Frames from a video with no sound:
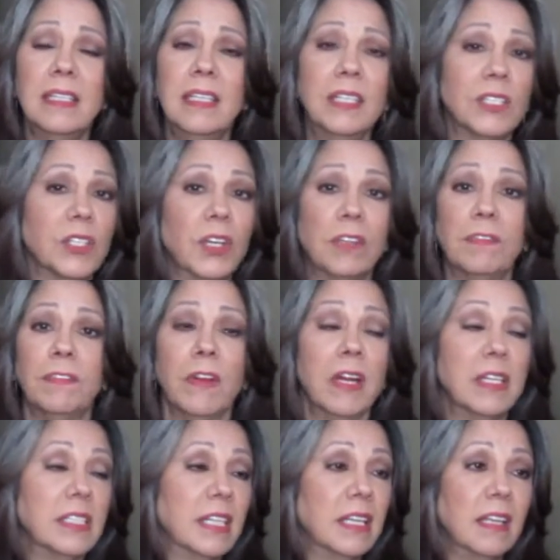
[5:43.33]
is good for
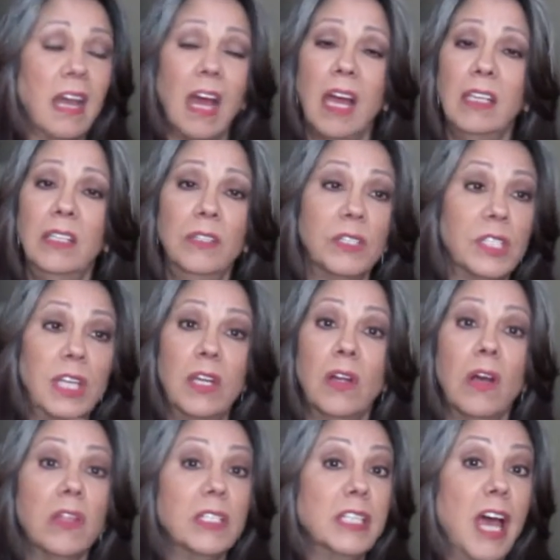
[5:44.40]
us. You see it
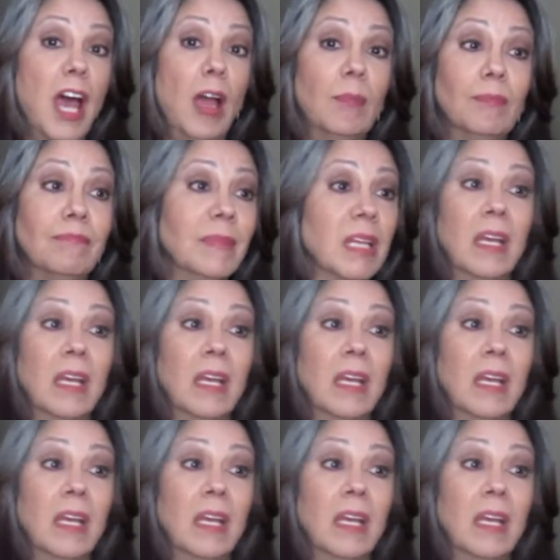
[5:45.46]
all the time.